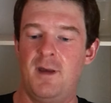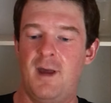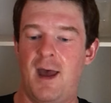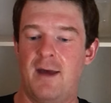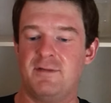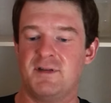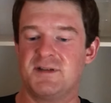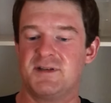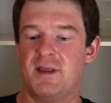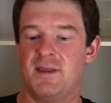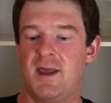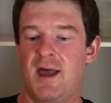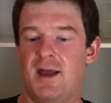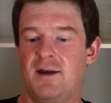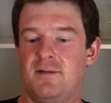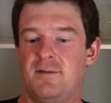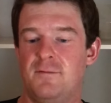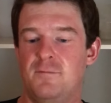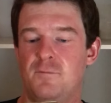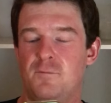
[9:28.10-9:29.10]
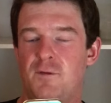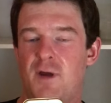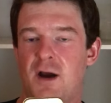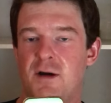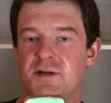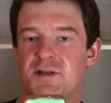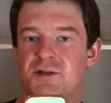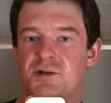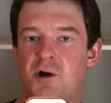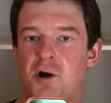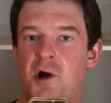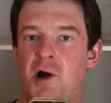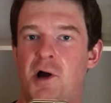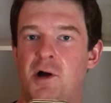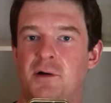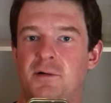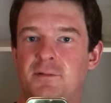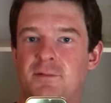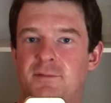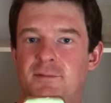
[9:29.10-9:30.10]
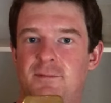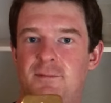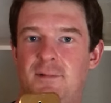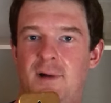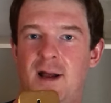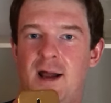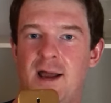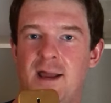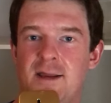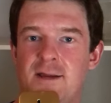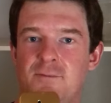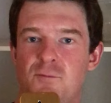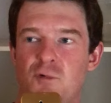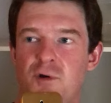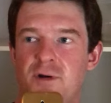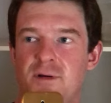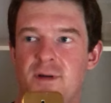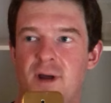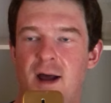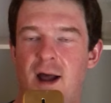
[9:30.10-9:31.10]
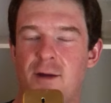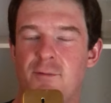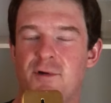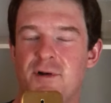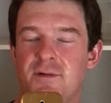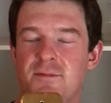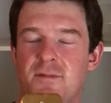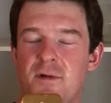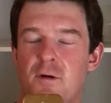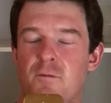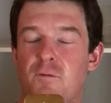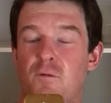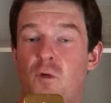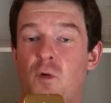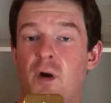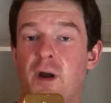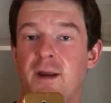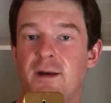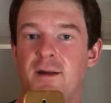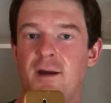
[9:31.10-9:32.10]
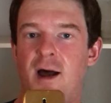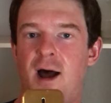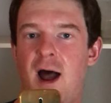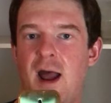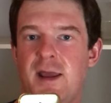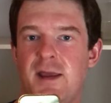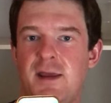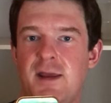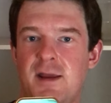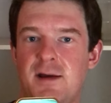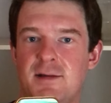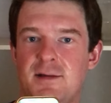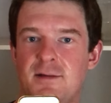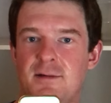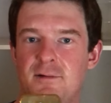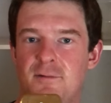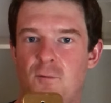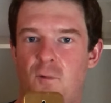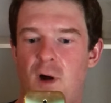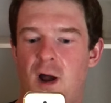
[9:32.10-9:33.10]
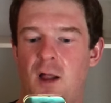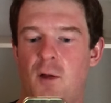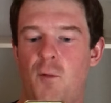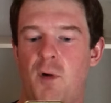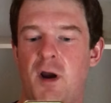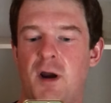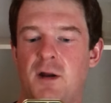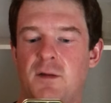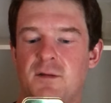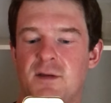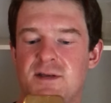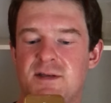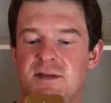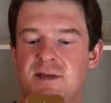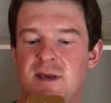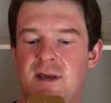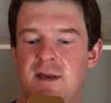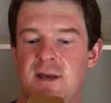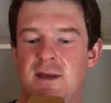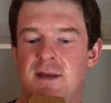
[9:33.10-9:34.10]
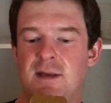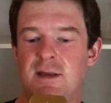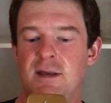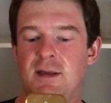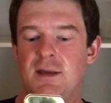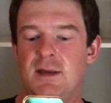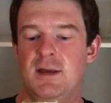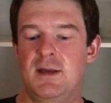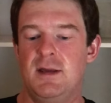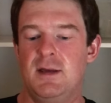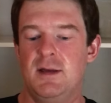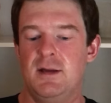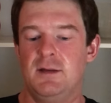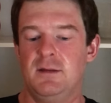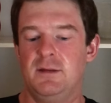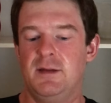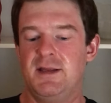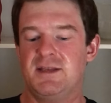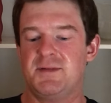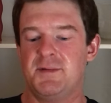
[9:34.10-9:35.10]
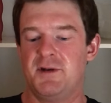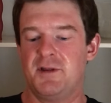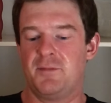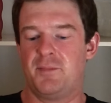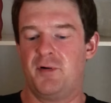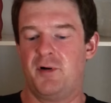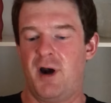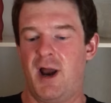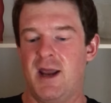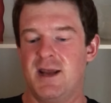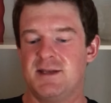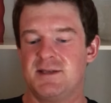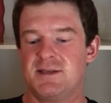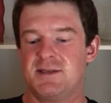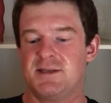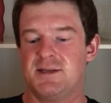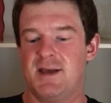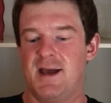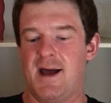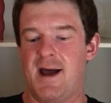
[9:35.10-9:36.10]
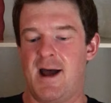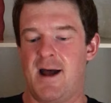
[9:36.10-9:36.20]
Having said that, very strong. I would avoid high heat while wearing this. Leads me to the price.